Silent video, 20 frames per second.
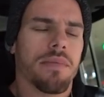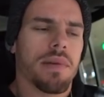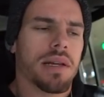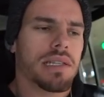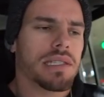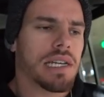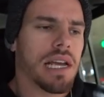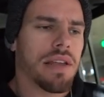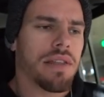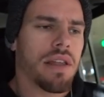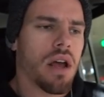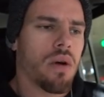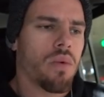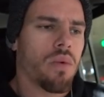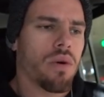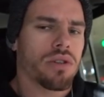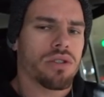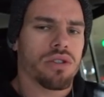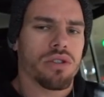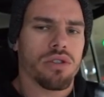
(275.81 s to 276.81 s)
I'm not saying that I
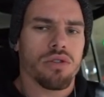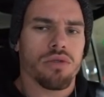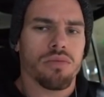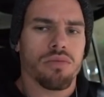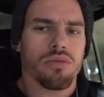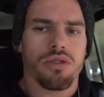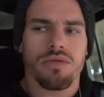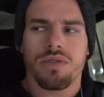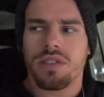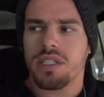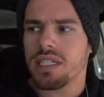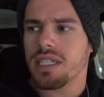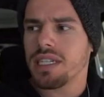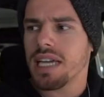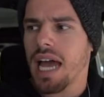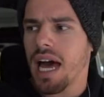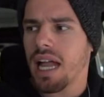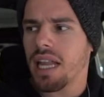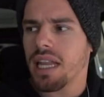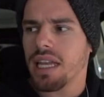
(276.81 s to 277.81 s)
want to move to
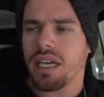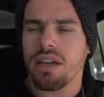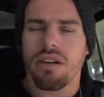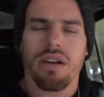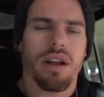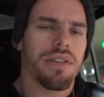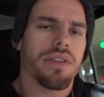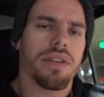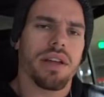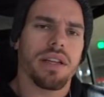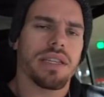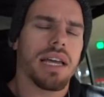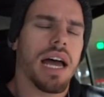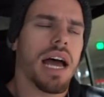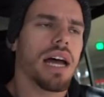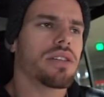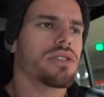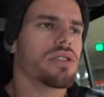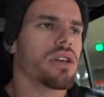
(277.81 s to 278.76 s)
Cali or anything like that.